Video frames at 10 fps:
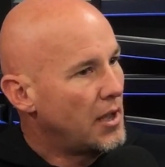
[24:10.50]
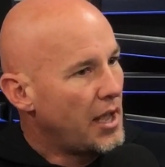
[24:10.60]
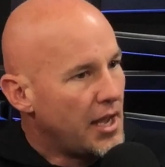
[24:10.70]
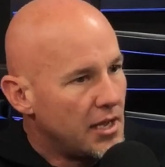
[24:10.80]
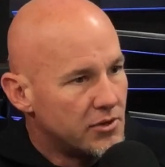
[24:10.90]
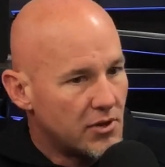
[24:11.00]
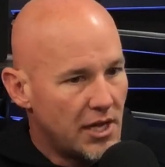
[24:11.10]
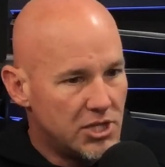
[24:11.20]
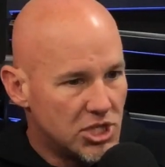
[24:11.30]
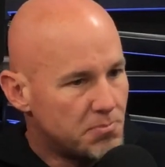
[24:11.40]
and
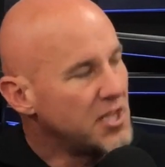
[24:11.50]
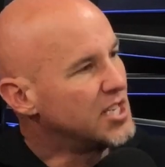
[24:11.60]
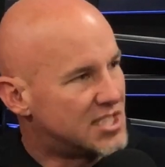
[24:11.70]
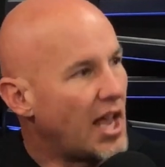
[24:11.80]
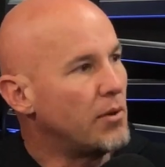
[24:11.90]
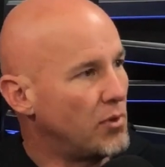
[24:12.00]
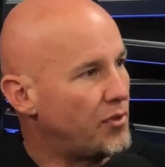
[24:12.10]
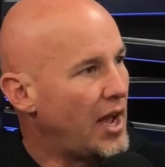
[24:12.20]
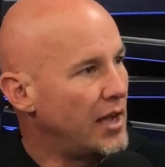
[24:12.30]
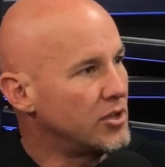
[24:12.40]
it just be content with
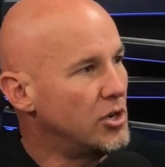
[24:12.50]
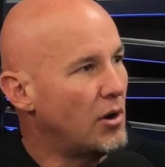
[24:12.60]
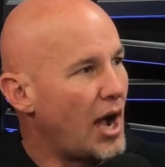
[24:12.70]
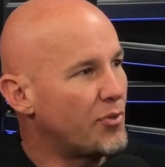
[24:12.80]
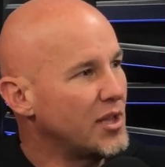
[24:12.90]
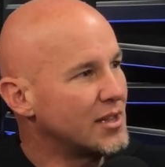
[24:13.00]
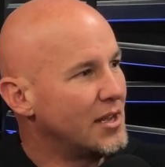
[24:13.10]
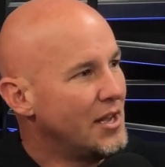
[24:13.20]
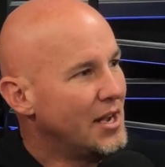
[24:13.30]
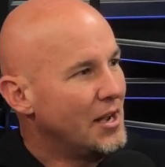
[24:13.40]
that. You know, I think
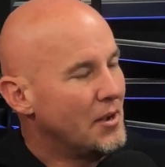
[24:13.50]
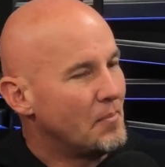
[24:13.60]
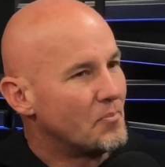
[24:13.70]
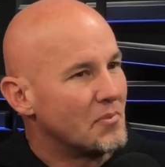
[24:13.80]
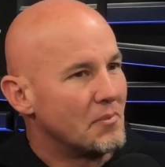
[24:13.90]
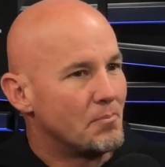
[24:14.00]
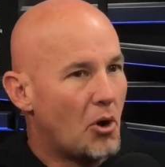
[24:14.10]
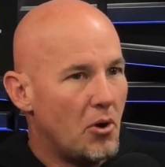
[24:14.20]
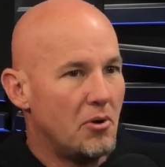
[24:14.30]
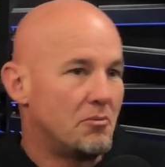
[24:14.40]

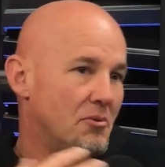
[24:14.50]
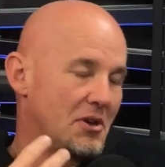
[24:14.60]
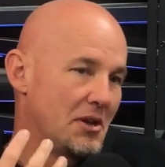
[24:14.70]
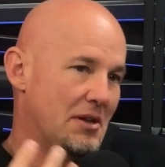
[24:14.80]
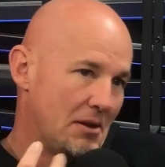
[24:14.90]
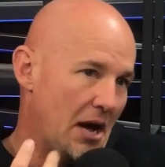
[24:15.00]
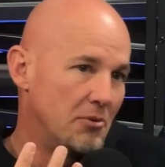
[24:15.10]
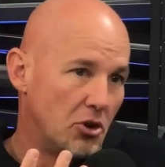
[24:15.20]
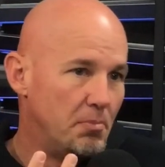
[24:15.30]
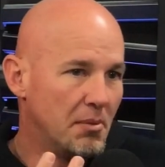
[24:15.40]
Paul, I
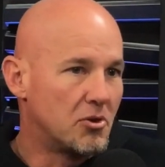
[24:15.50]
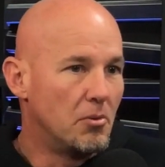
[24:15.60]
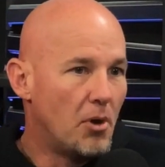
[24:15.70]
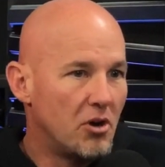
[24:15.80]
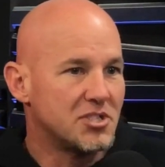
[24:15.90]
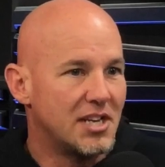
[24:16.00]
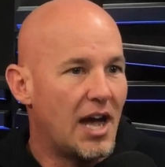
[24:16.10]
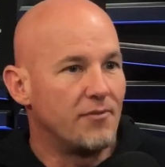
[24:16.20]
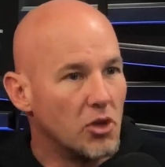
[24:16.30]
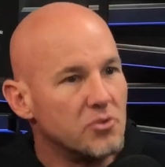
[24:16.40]
would go biblical. Paul said,
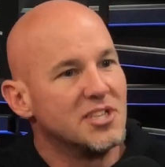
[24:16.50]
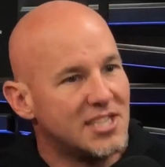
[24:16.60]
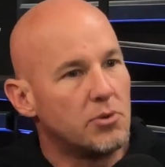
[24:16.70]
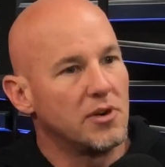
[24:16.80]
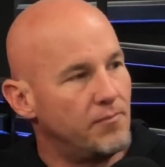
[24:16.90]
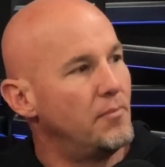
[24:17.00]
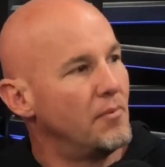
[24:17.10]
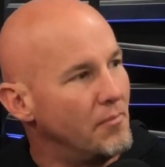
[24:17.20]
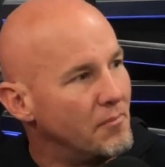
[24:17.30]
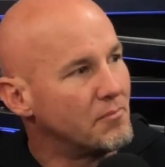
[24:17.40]
I've learned the secret of
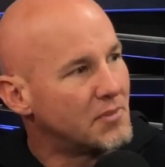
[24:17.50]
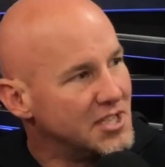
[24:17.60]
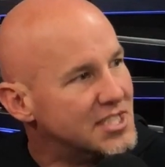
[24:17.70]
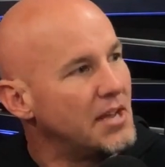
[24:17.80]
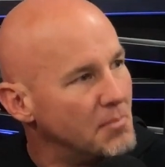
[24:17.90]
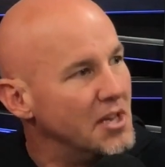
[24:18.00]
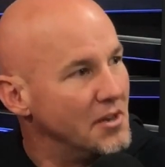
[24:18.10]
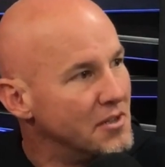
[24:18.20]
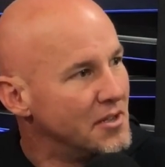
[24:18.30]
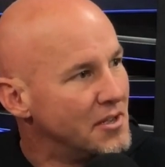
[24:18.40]
contentment.
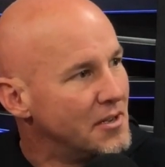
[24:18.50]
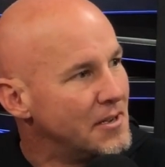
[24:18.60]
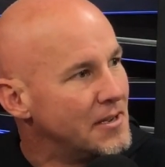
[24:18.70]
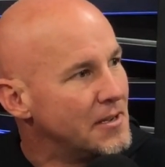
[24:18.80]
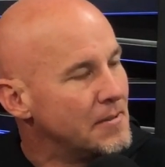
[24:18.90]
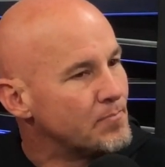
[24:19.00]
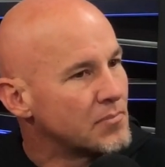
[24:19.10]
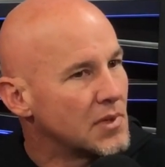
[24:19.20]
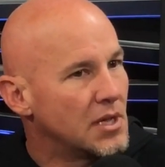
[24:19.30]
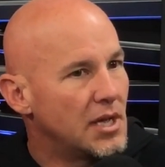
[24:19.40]
Mm,
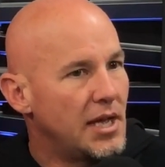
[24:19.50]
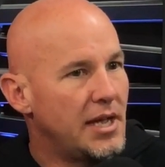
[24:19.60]
so